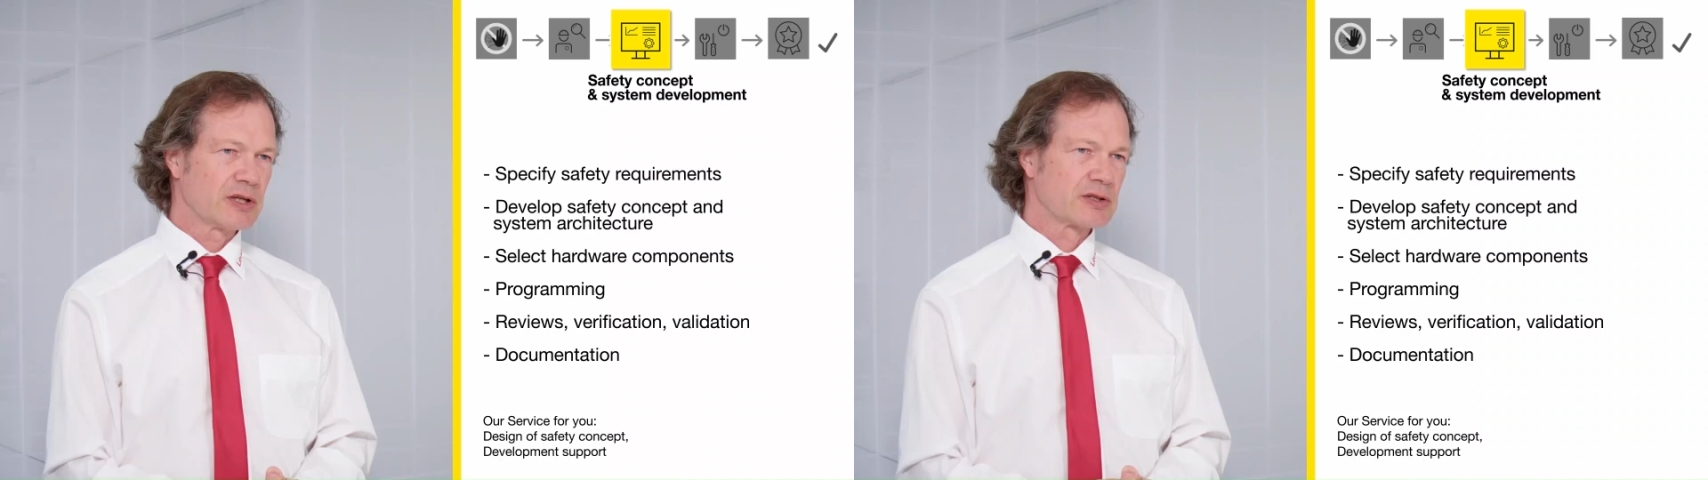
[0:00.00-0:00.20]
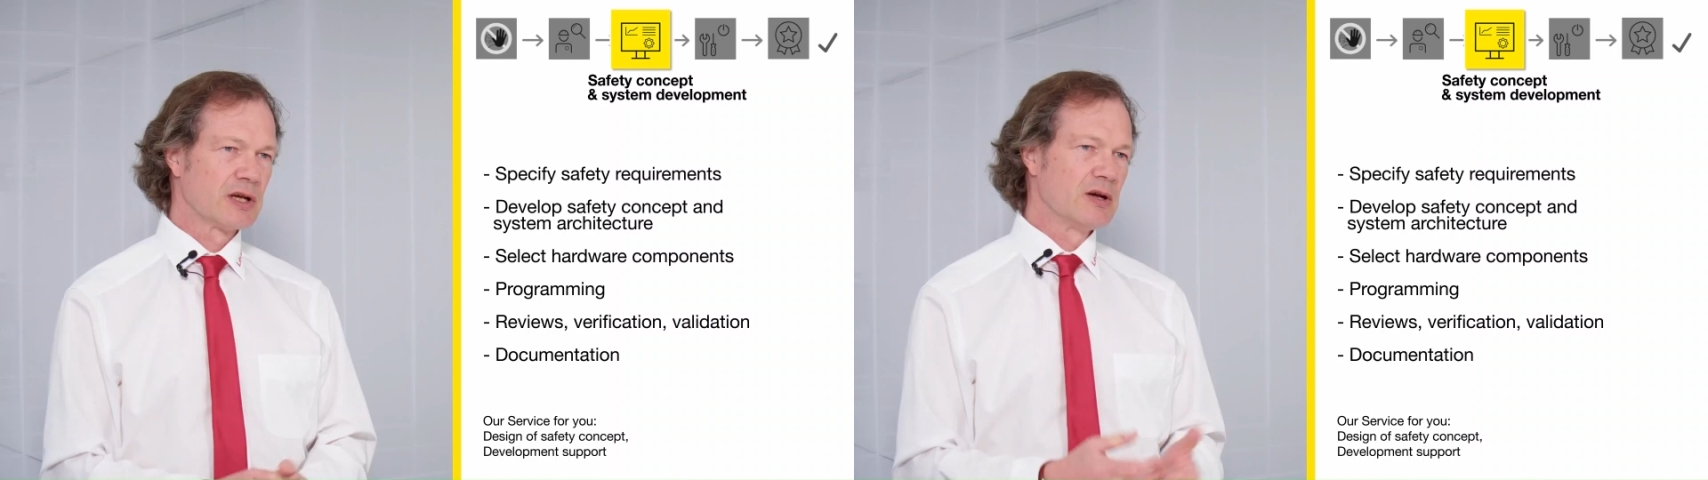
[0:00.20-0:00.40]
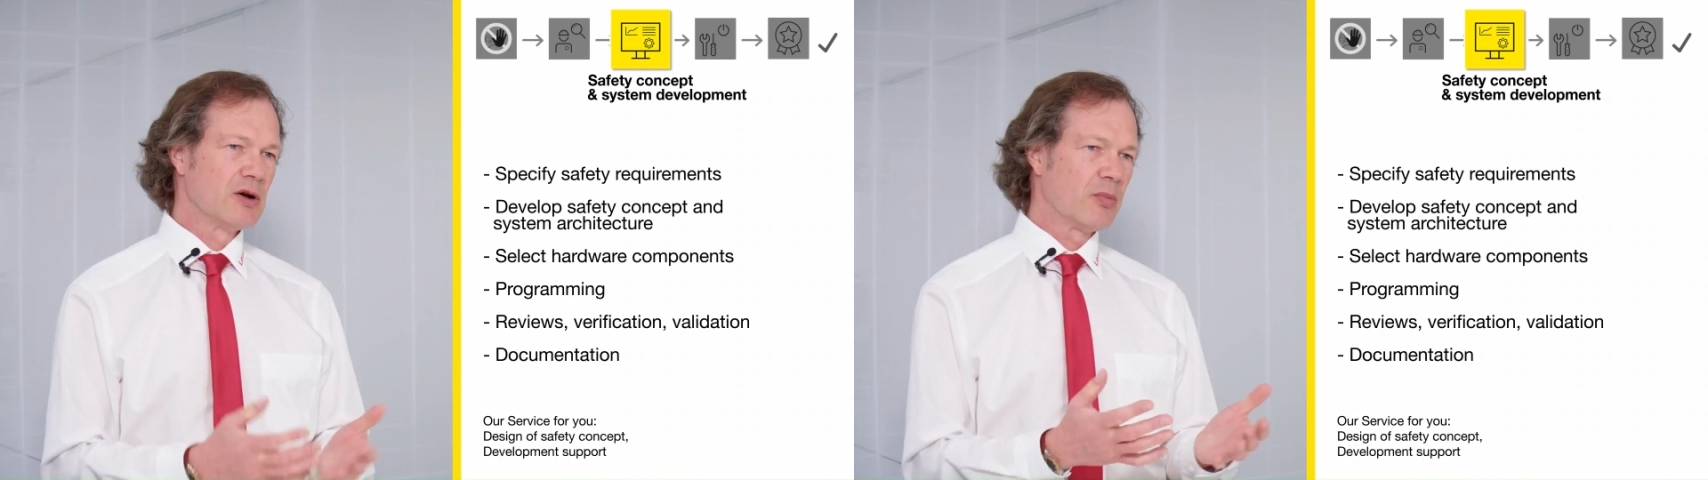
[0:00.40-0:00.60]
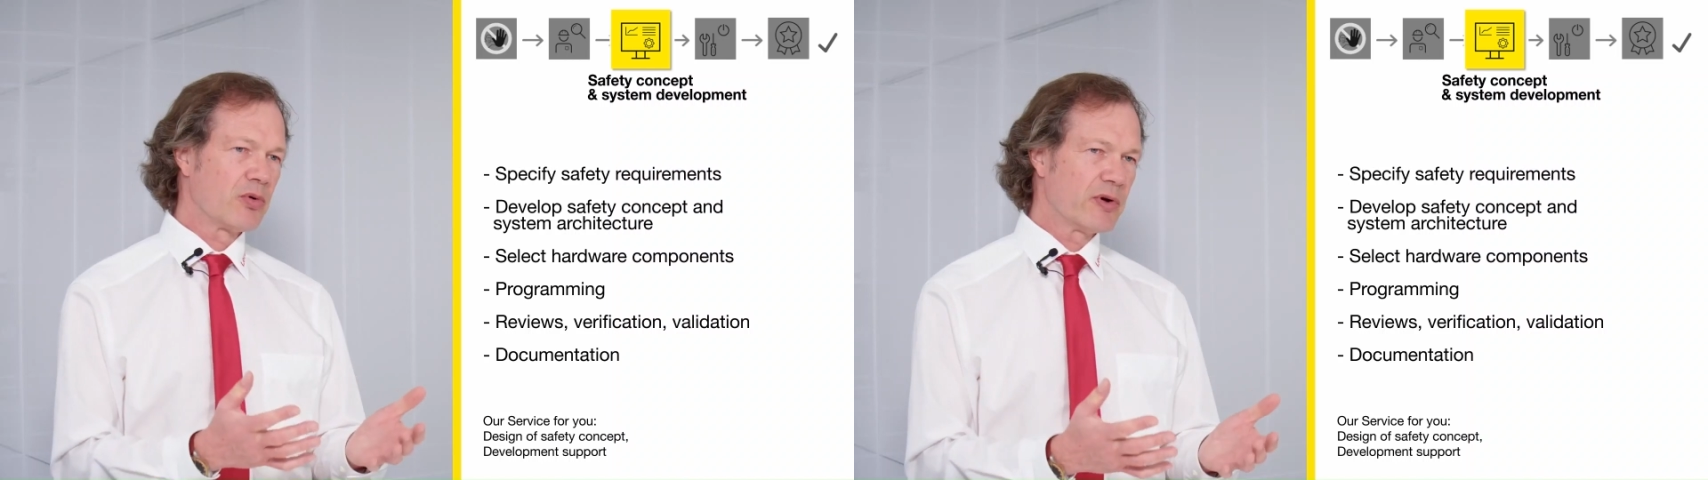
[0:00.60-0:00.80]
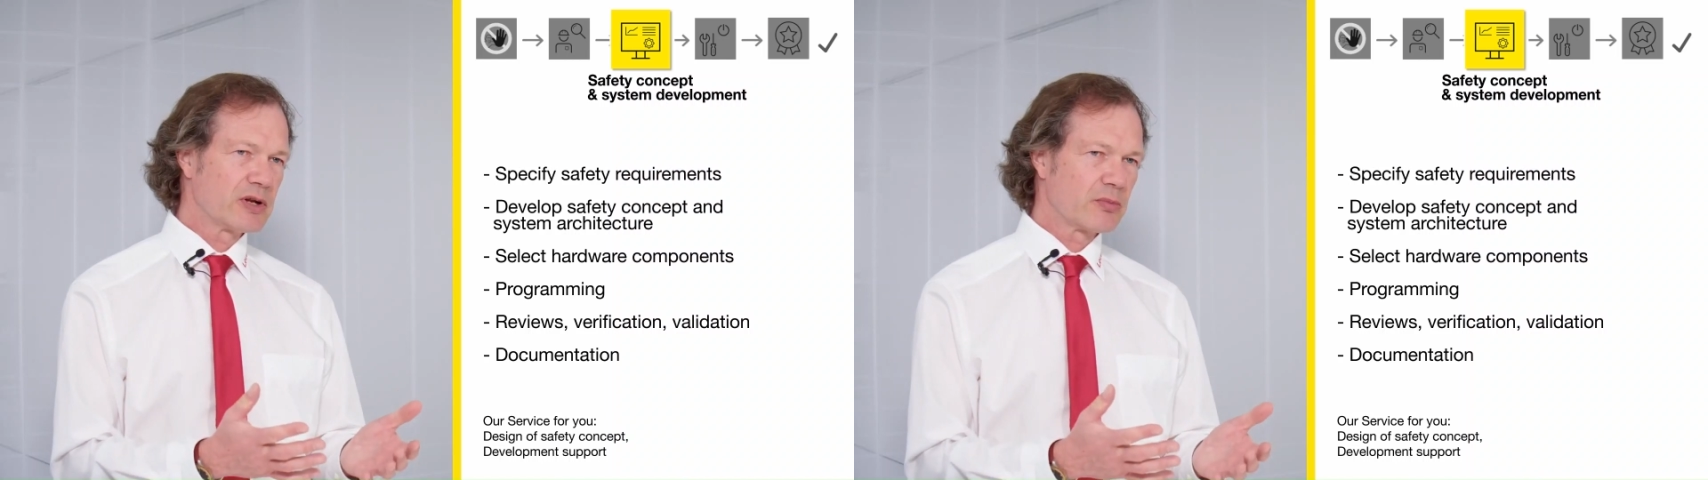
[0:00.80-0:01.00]
as
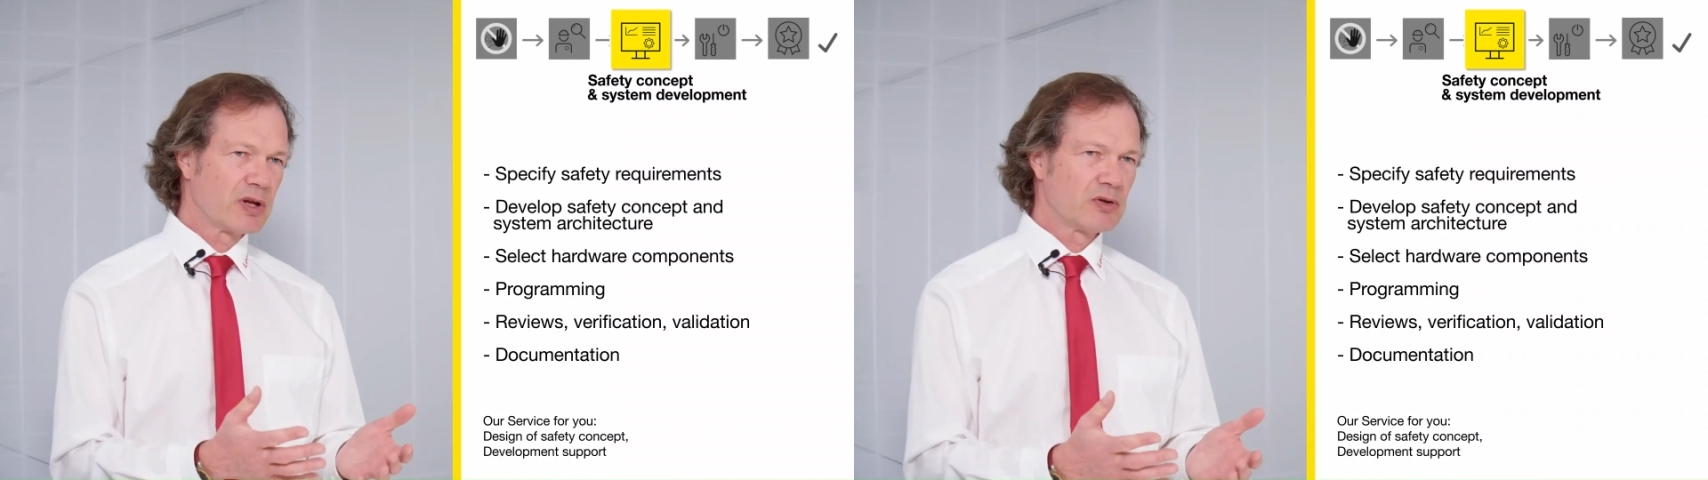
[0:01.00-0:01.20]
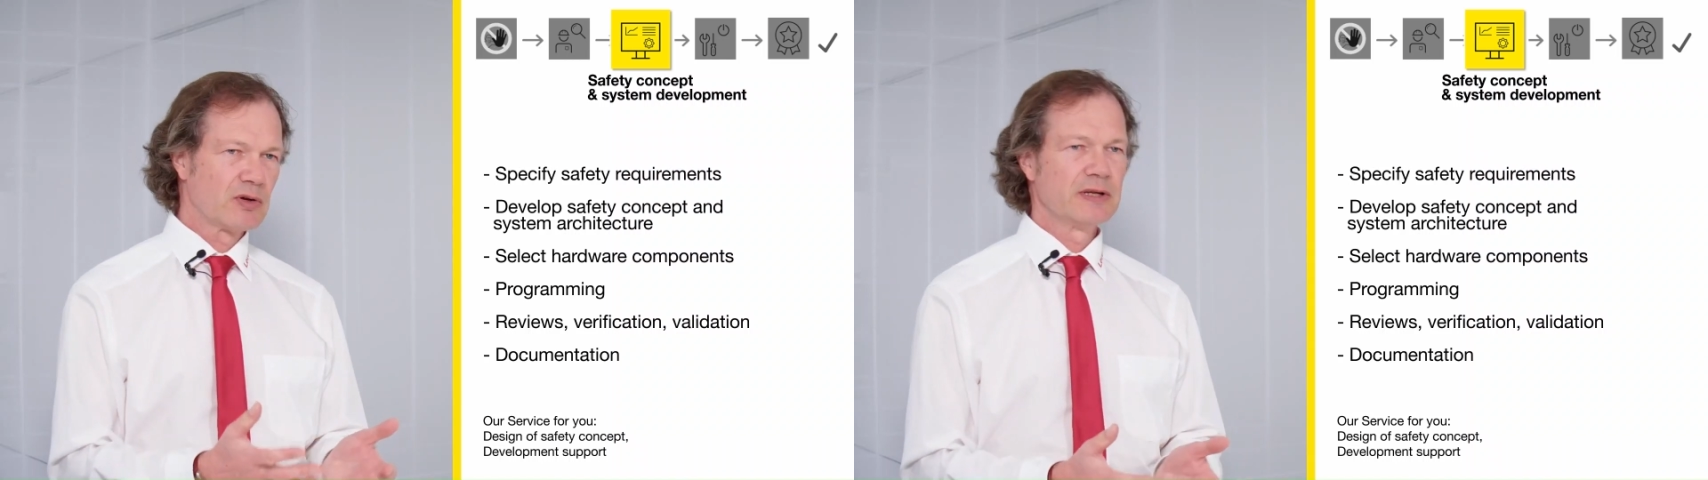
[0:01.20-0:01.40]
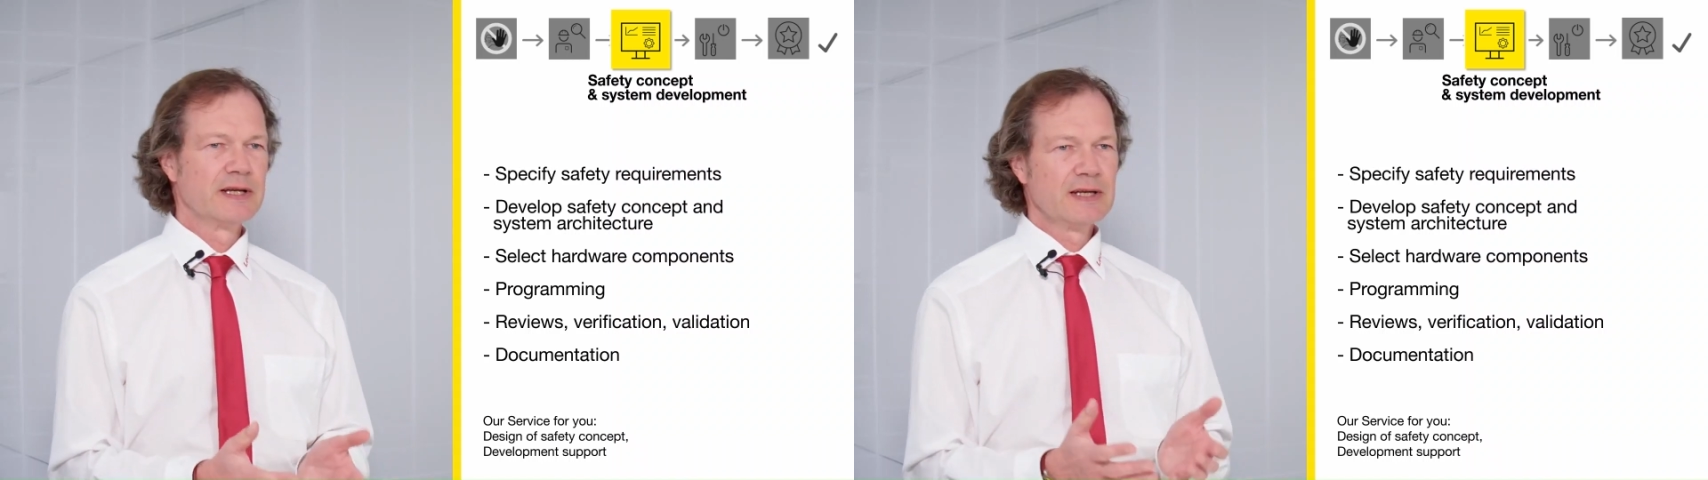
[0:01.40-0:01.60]
operating manual,